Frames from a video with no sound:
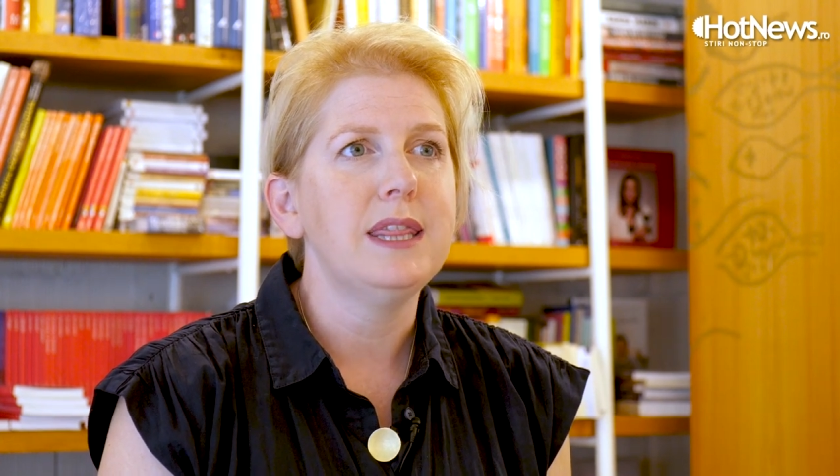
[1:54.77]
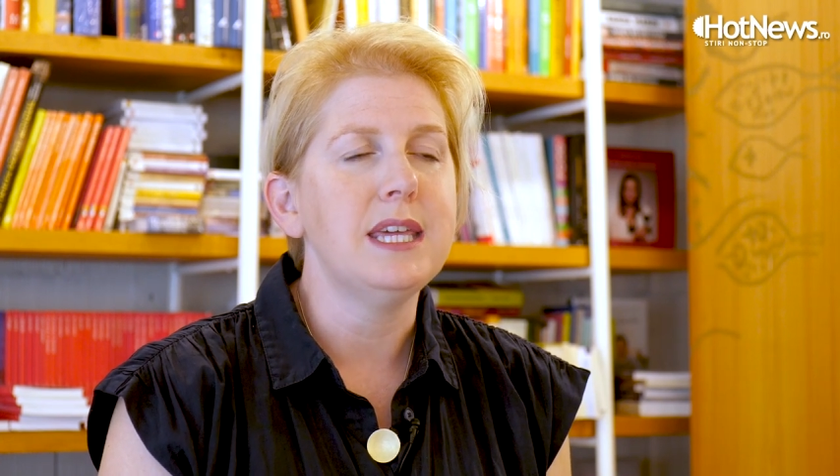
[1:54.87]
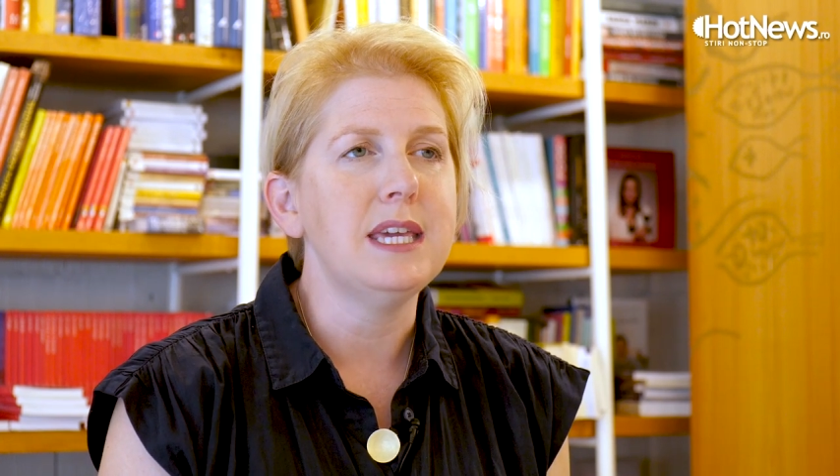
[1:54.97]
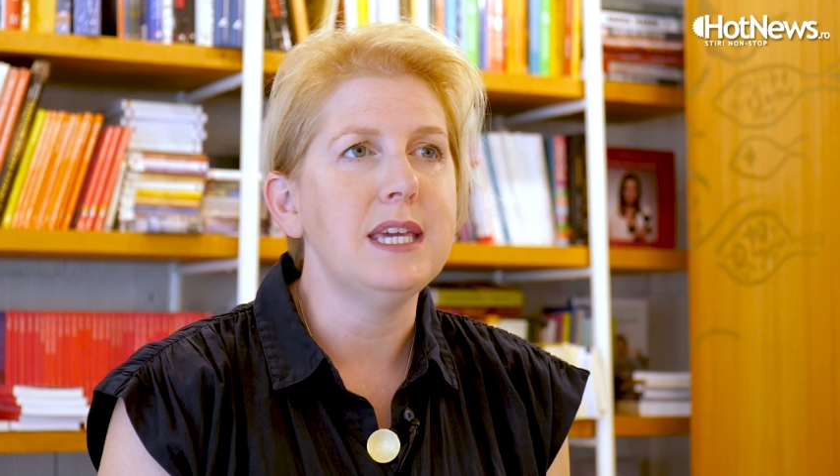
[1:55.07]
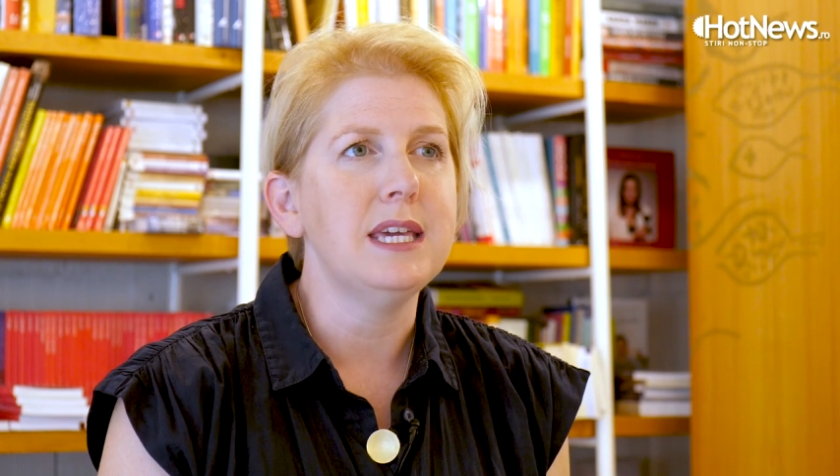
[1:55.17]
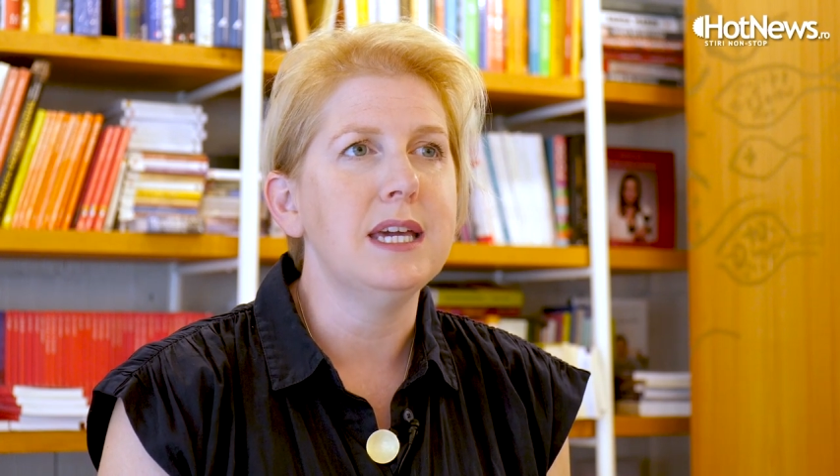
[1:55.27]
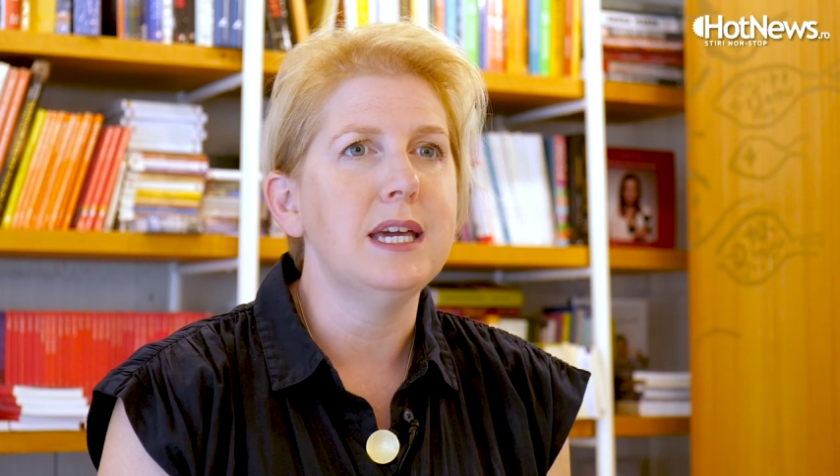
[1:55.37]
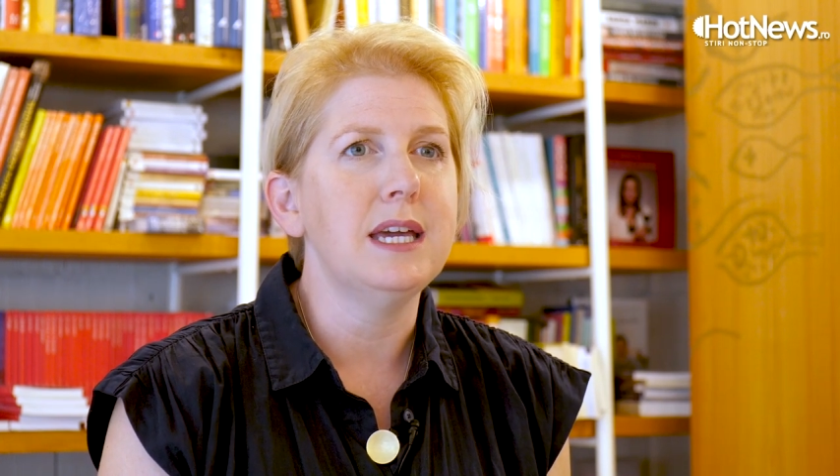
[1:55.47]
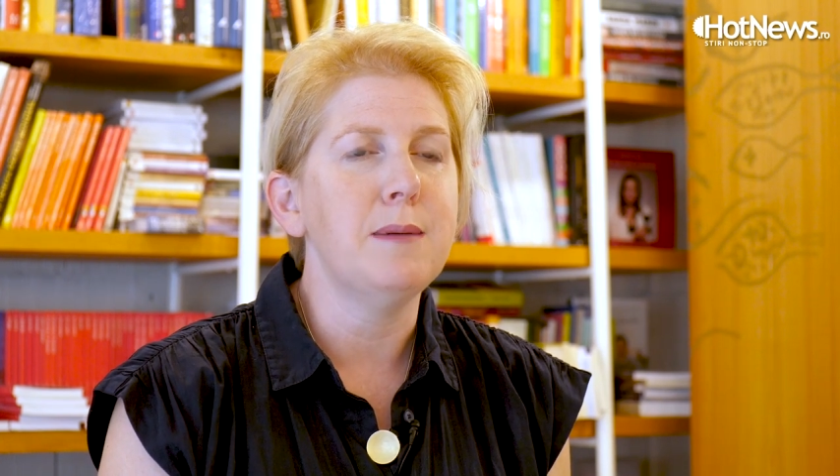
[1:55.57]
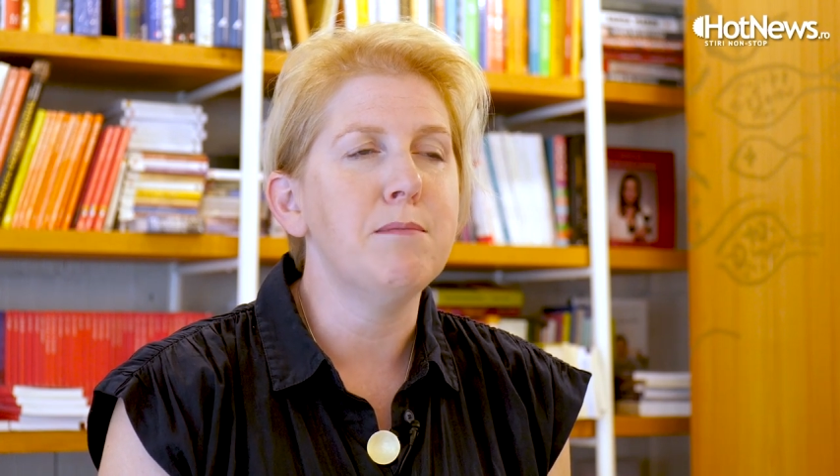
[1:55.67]
the
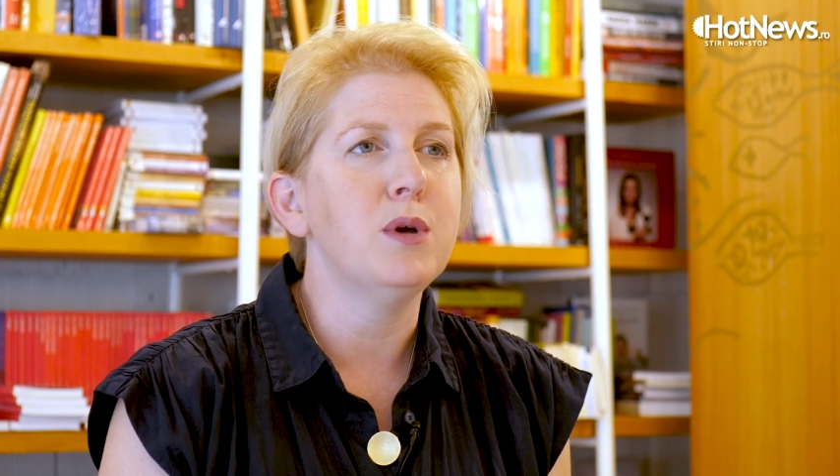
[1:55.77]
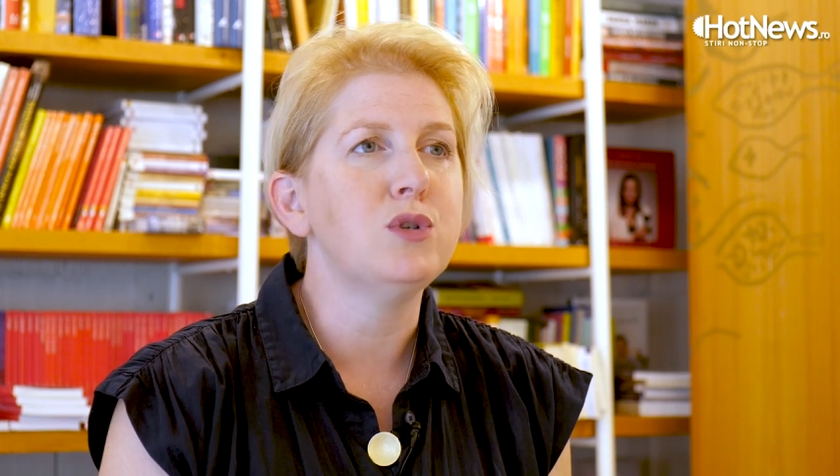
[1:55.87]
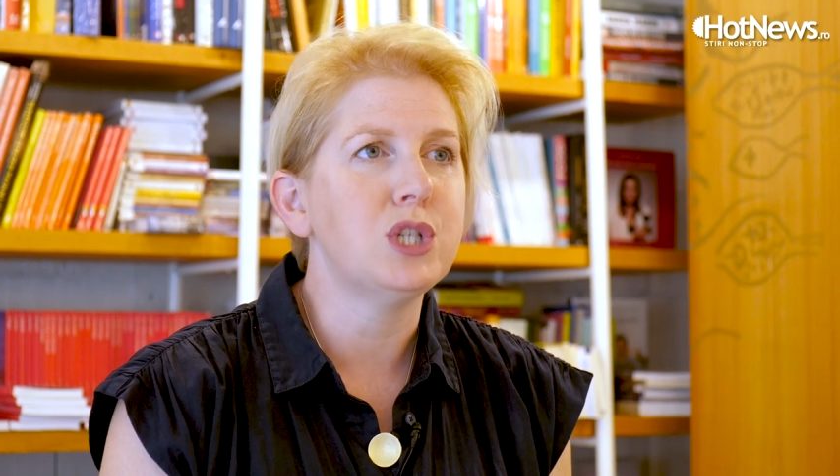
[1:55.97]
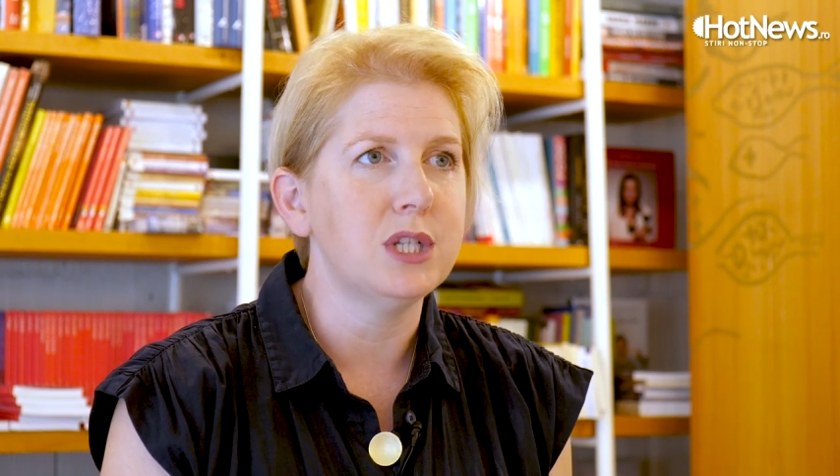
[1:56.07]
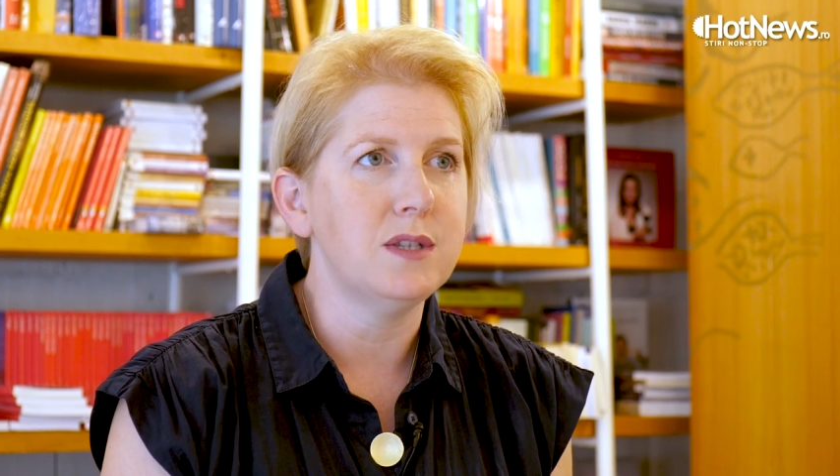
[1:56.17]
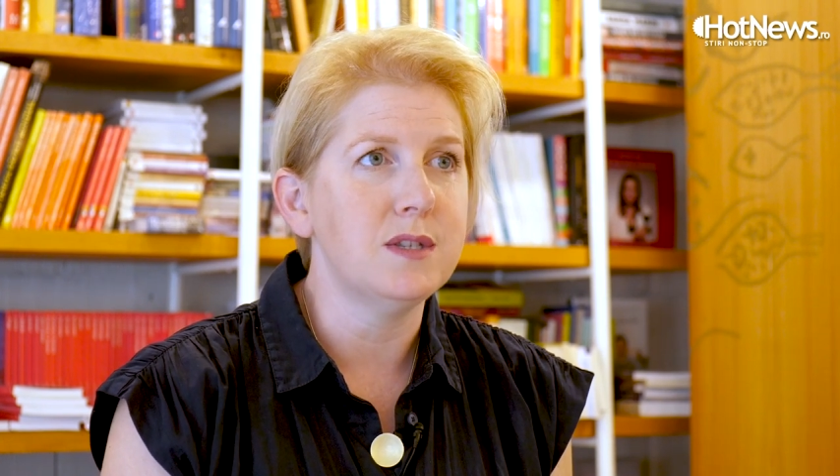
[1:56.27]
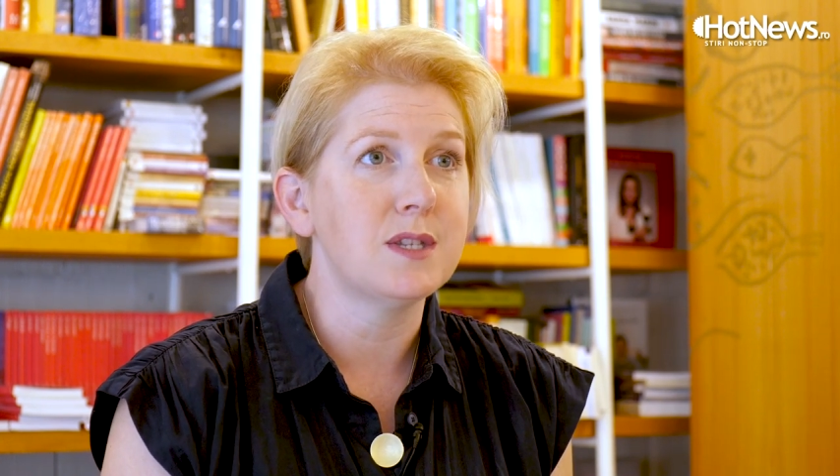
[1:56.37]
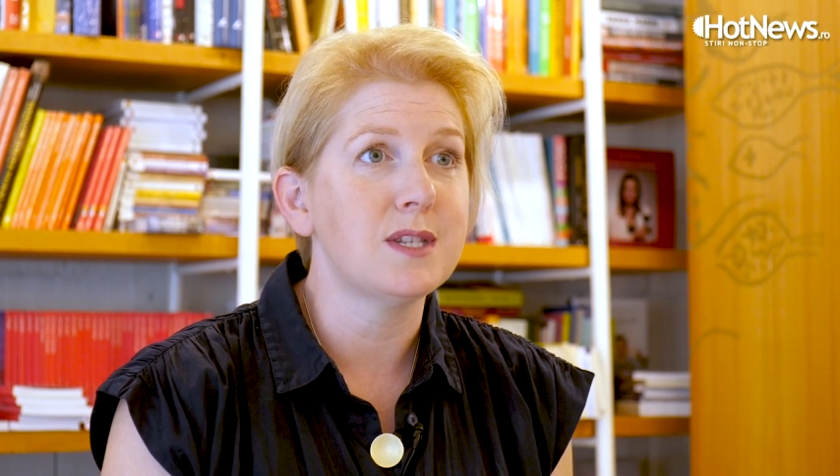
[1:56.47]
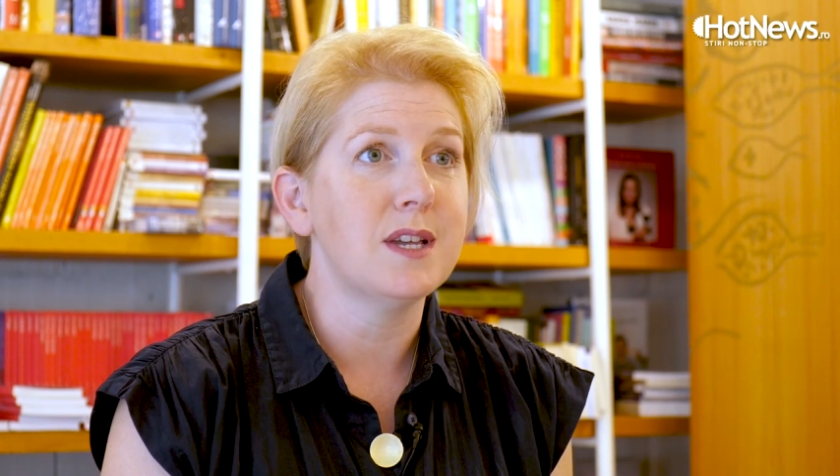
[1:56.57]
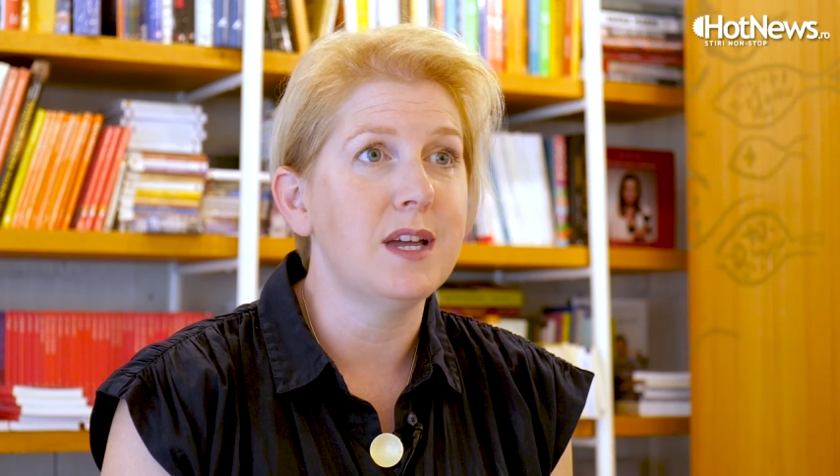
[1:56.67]

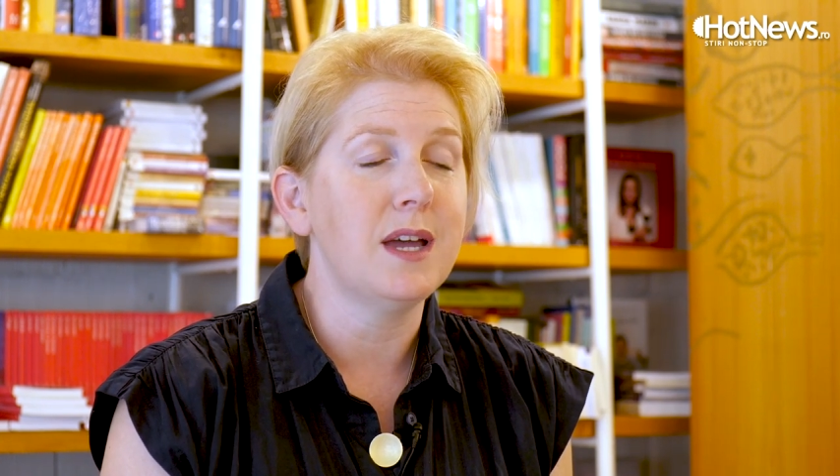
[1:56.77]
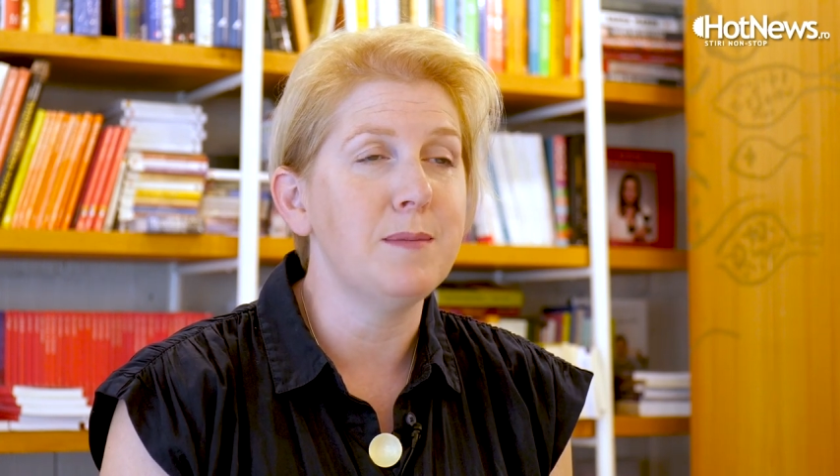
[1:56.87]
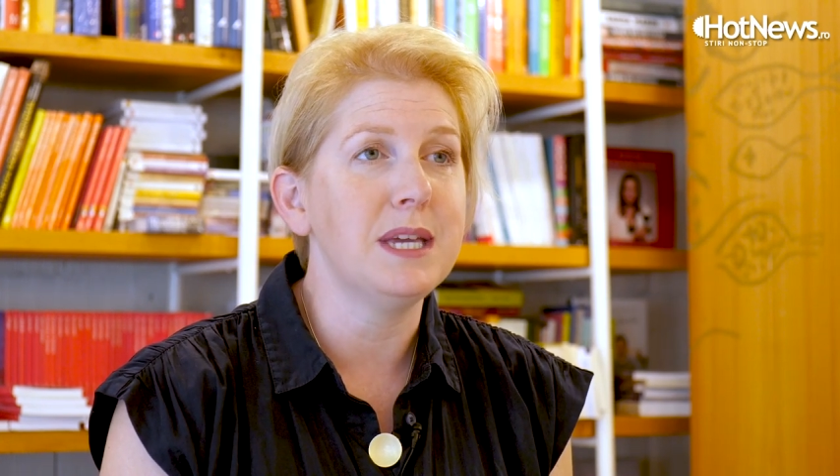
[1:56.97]
emotions um,